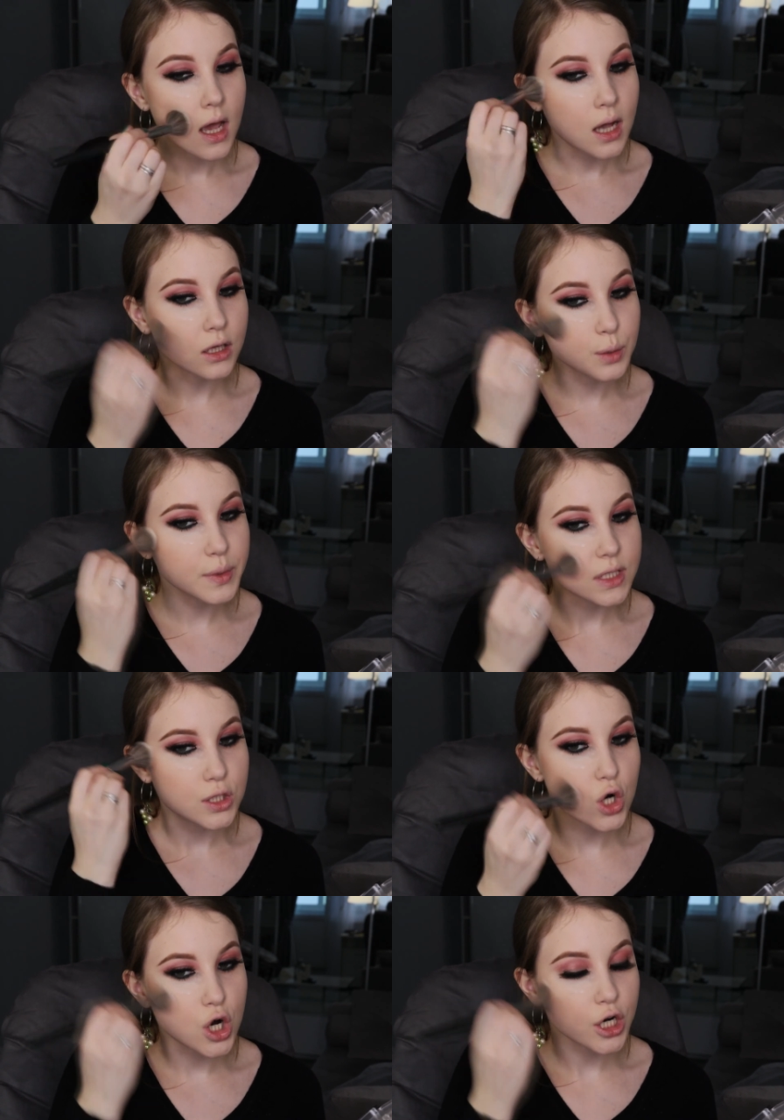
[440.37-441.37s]
a little bit
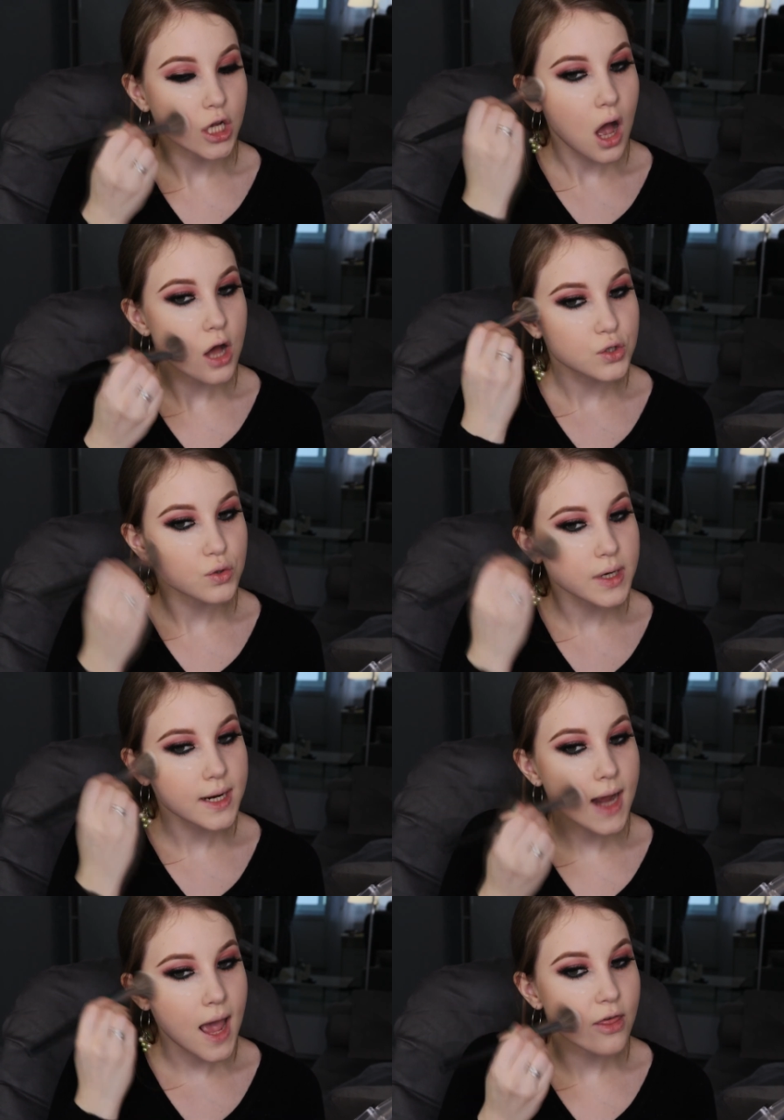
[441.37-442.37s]
dark
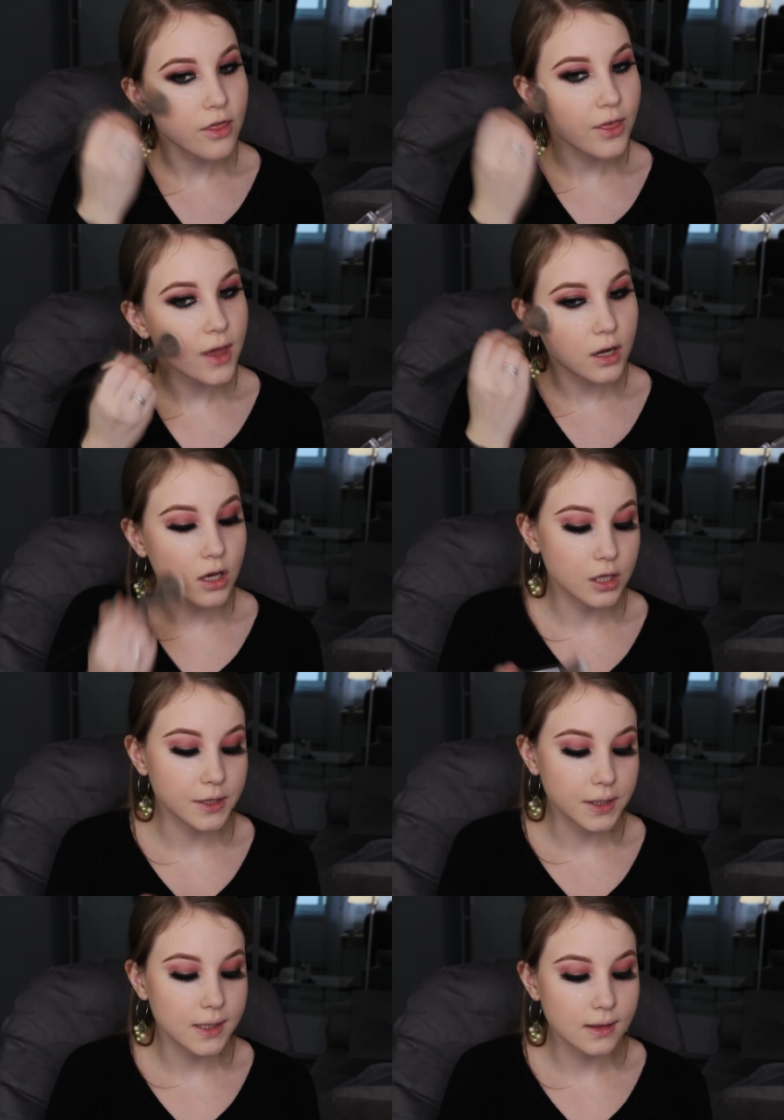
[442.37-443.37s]
contouring and then
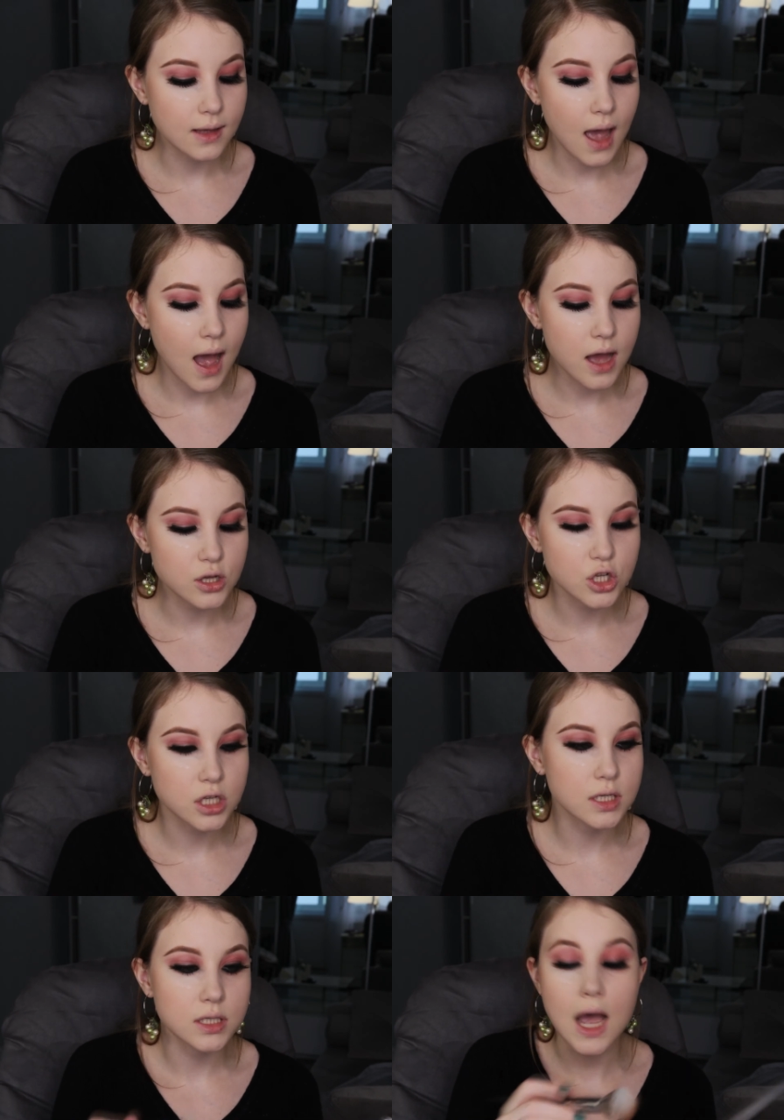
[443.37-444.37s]
clean the edge,
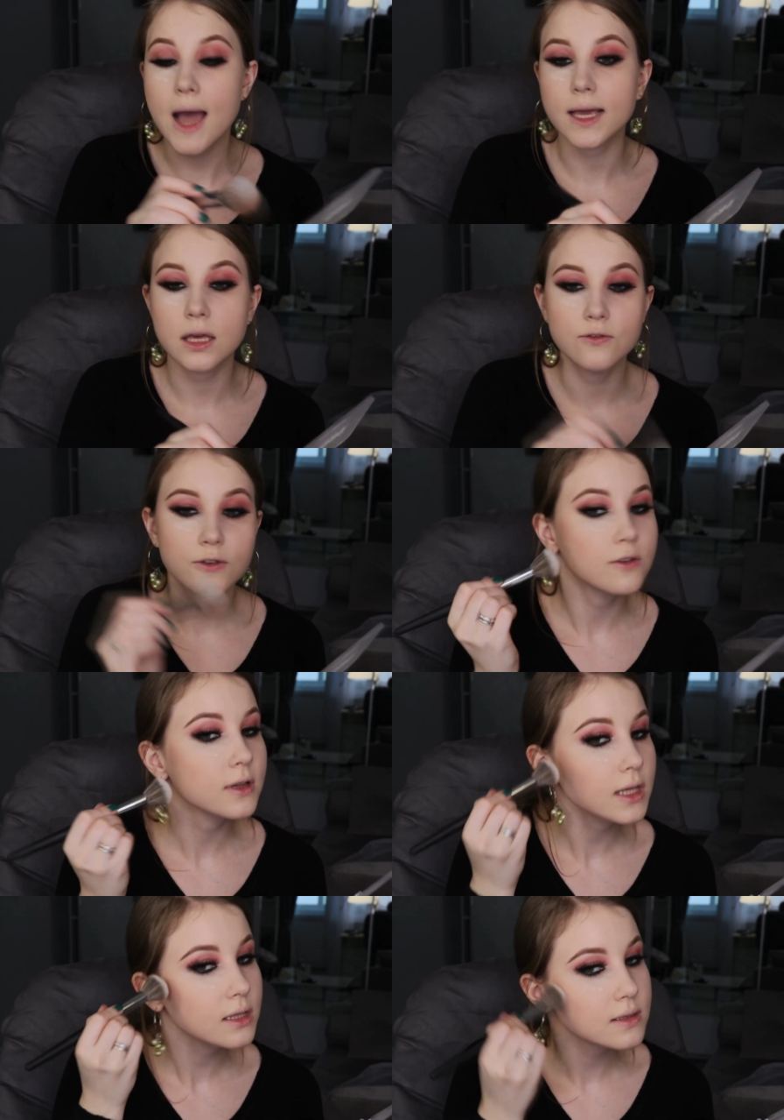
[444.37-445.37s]
because I
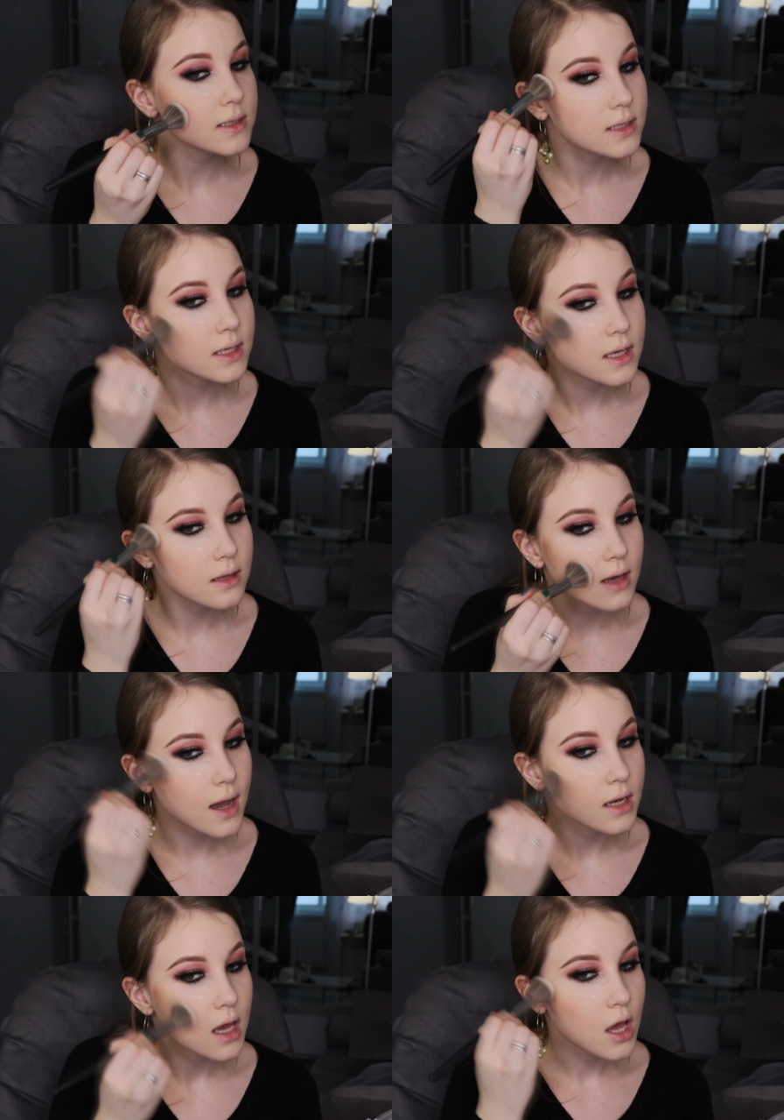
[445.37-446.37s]
vividly can see
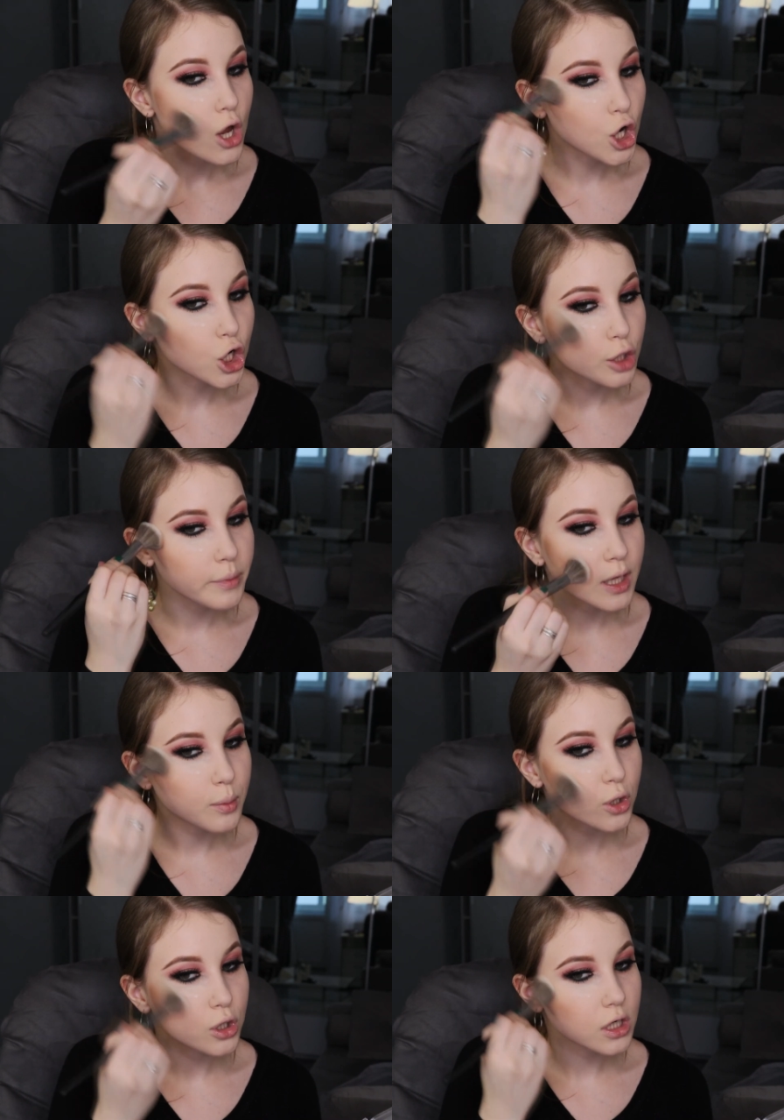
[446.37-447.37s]
that her makeup
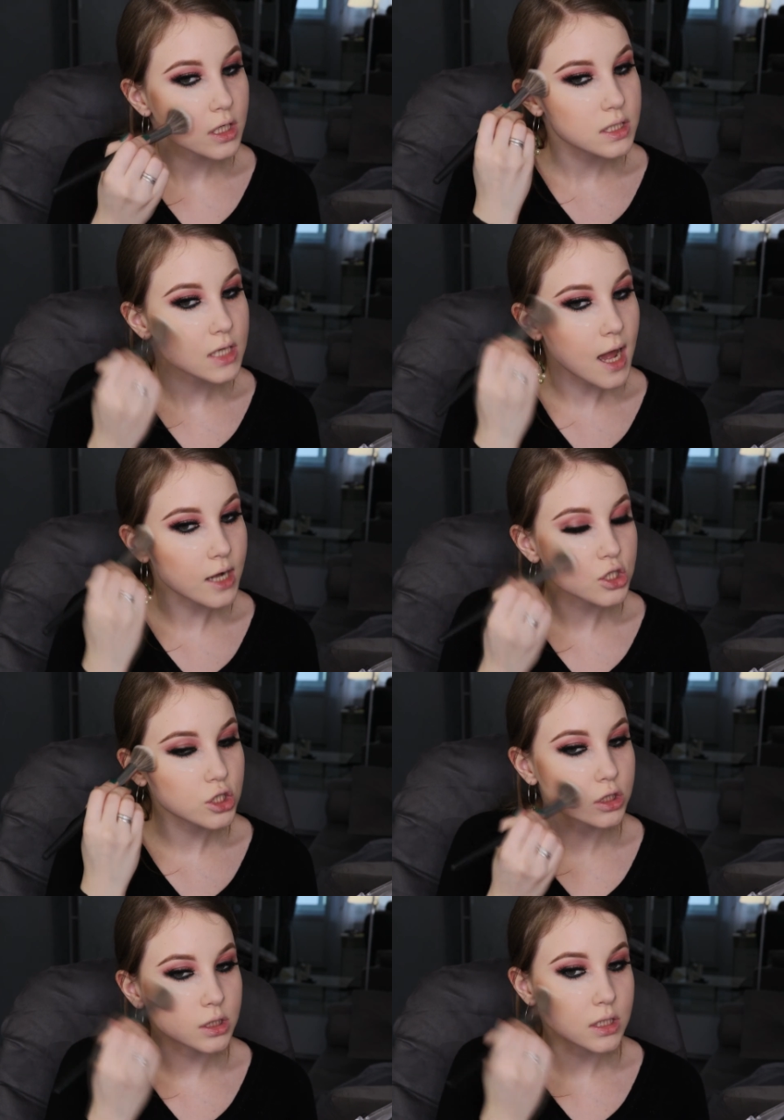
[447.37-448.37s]
artist
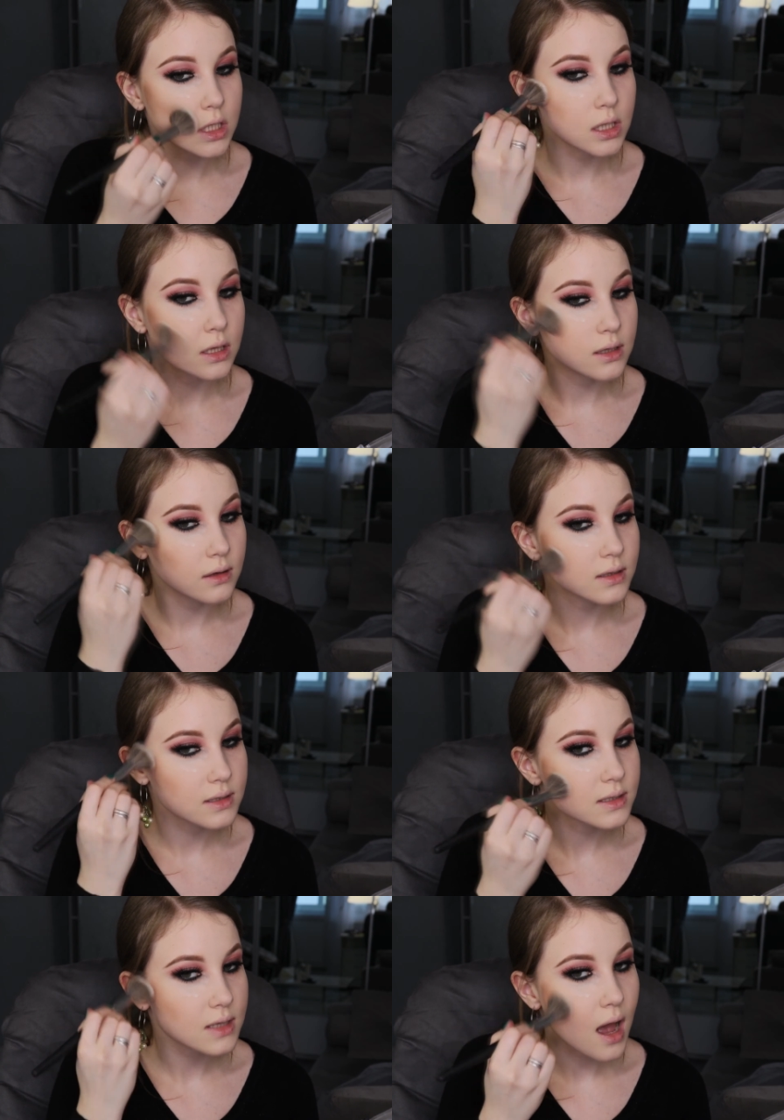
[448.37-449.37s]
actually did that
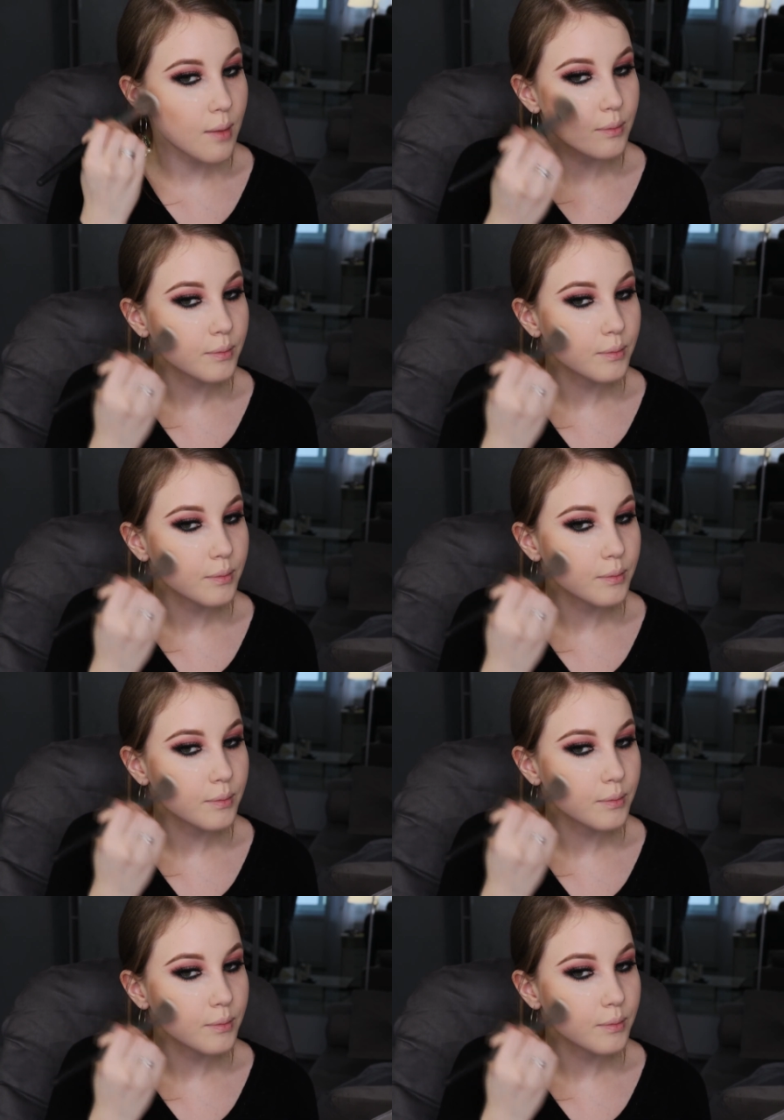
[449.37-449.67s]
step.